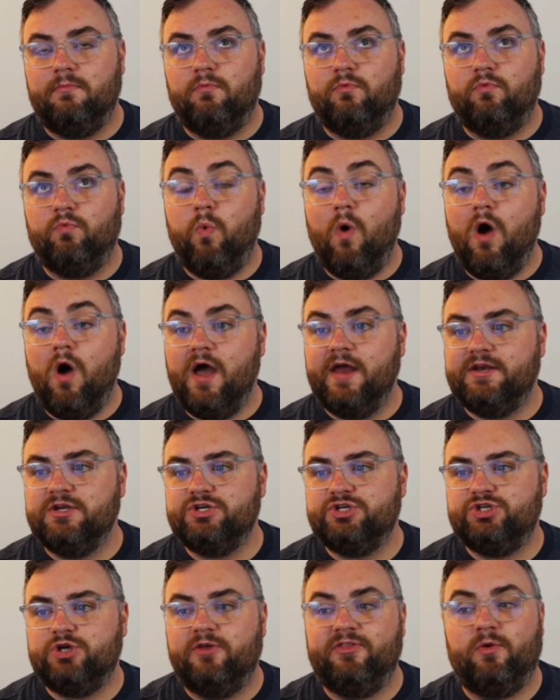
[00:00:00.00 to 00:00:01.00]
one,
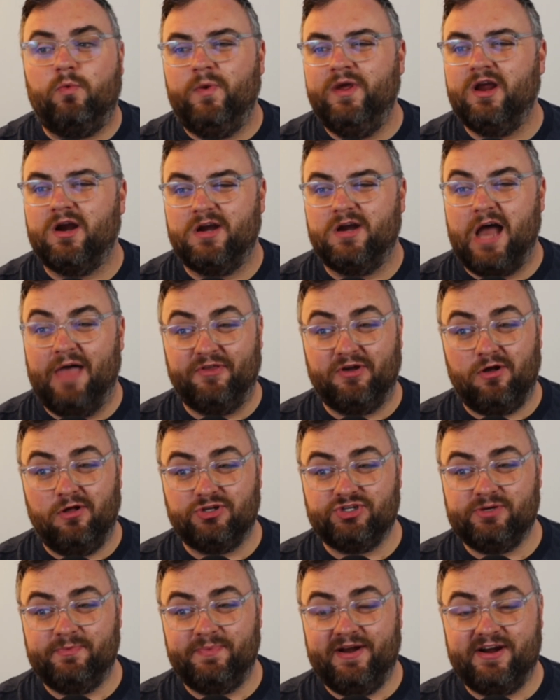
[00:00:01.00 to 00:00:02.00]
show that we are not the
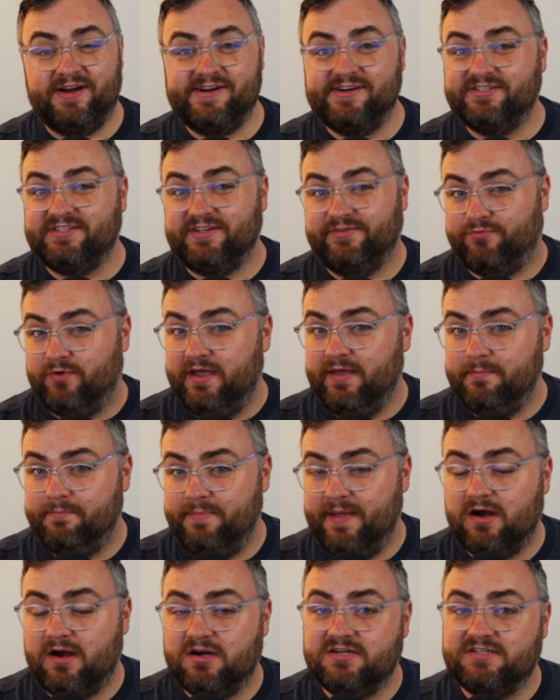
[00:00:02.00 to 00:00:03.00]
culture bearers
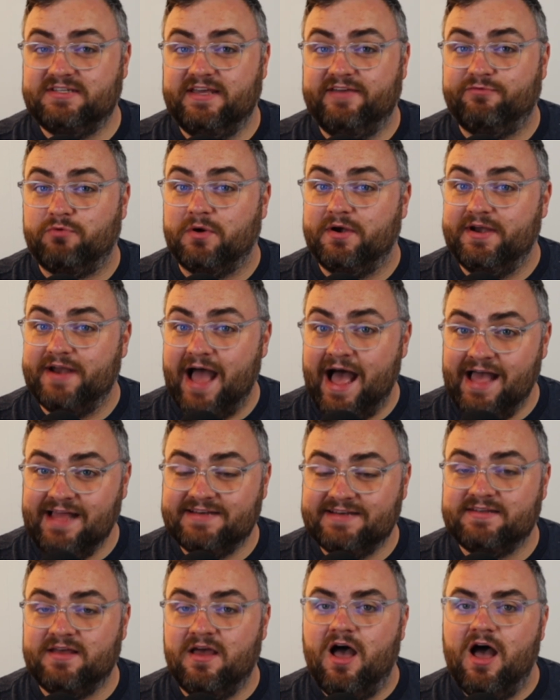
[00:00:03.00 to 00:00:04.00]
if we're
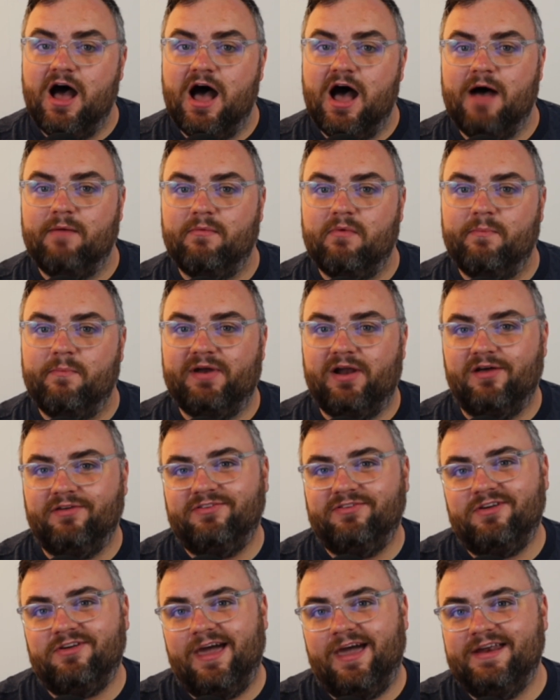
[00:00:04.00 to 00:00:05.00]
not, but
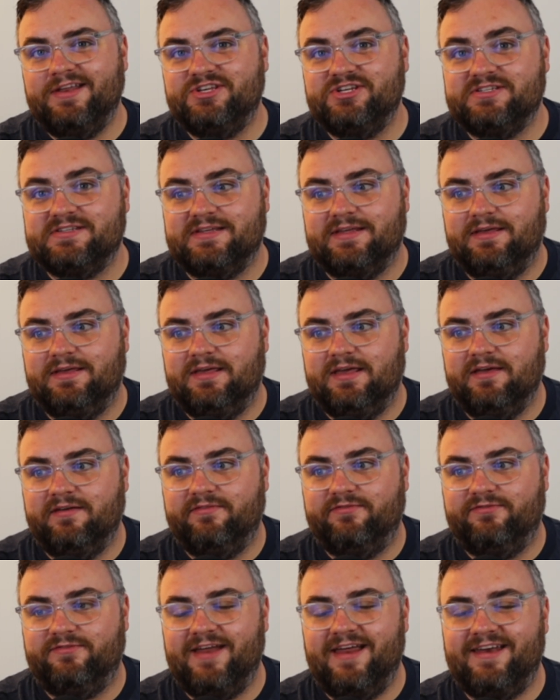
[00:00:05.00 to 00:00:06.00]
also kind of just
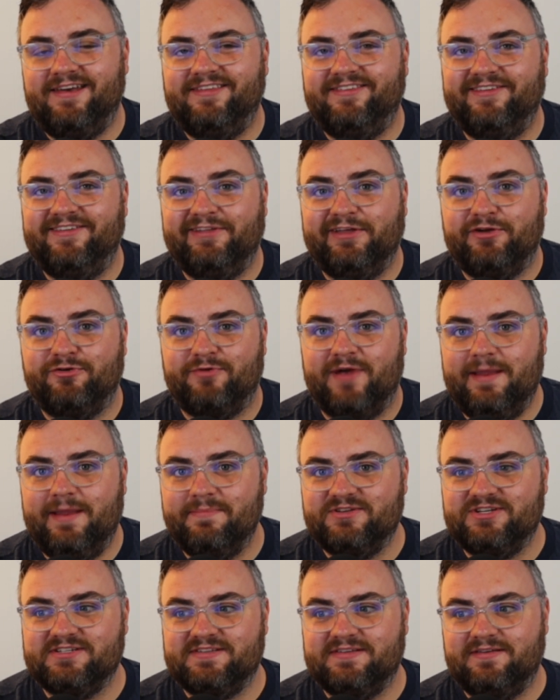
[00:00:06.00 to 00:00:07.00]
give, not necessarily credit,
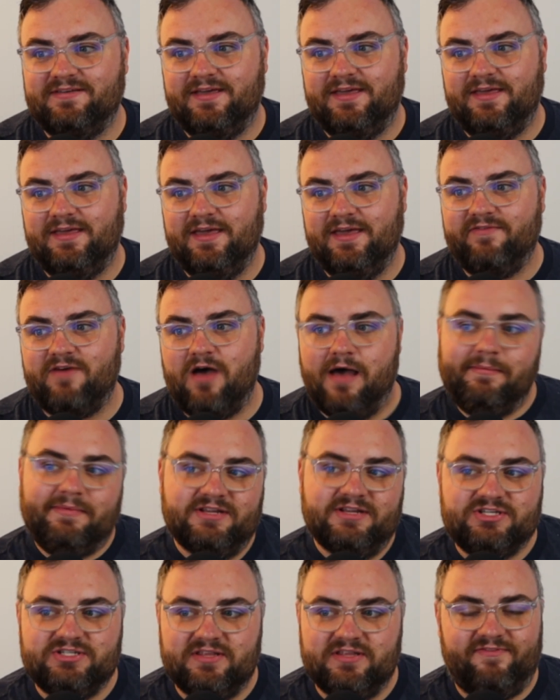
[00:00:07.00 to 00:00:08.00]
but just give
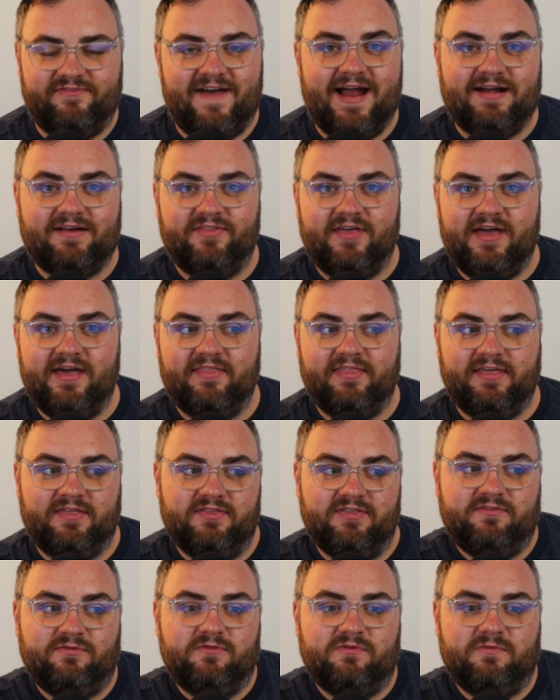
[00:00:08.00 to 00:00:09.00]
homage to the fact that
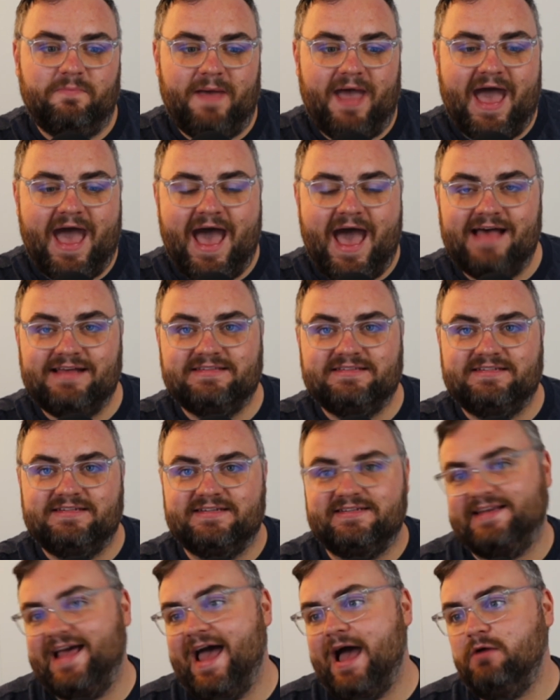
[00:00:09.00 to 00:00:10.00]
this was
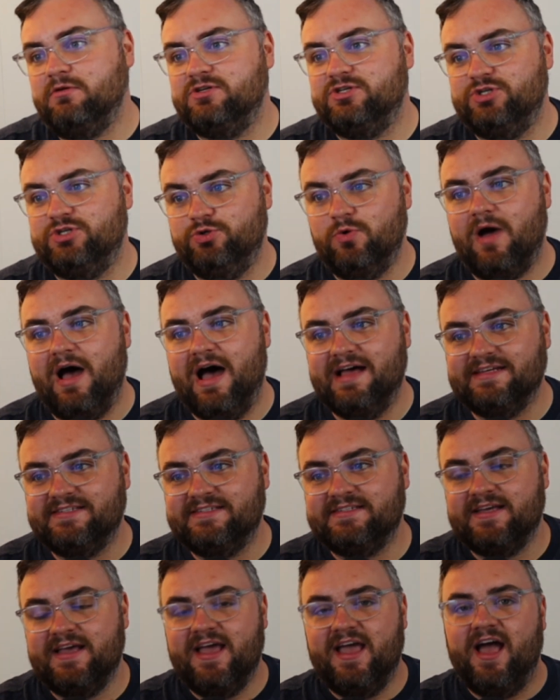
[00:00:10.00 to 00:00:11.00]
passed down to
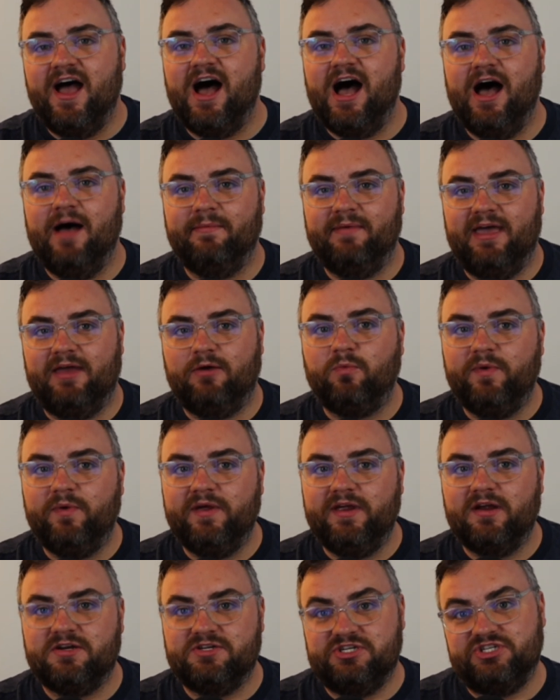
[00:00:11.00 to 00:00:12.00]
us. And
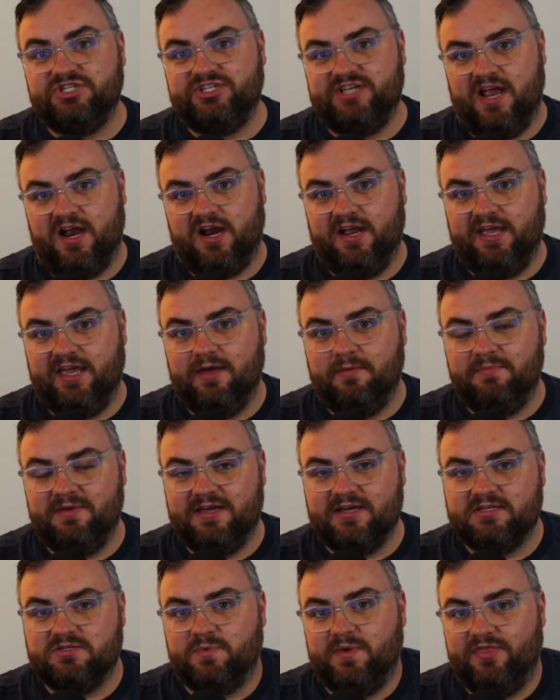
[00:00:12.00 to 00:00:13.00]
we are just sharing it
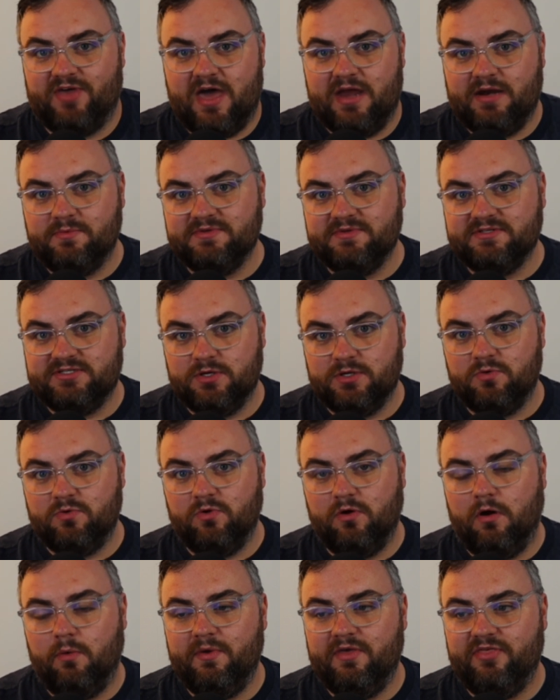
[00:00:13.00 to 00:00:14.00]
because we thought it was so
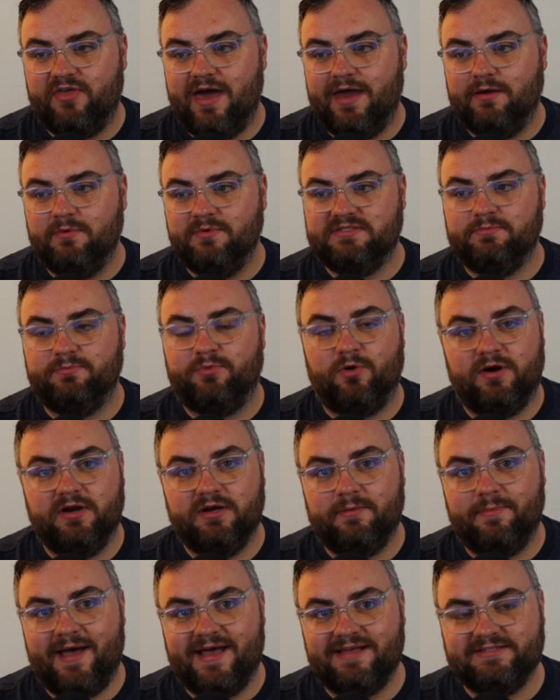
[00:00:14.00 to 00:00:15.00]
cool. We thought it was
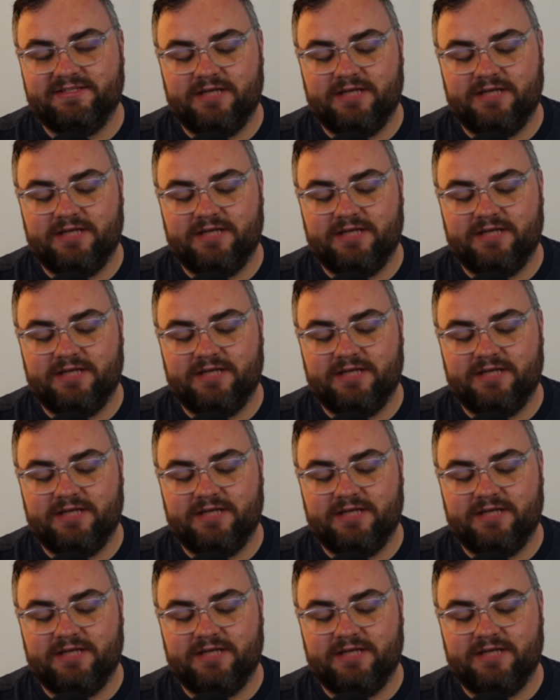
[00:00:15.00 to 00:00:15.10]
important to pass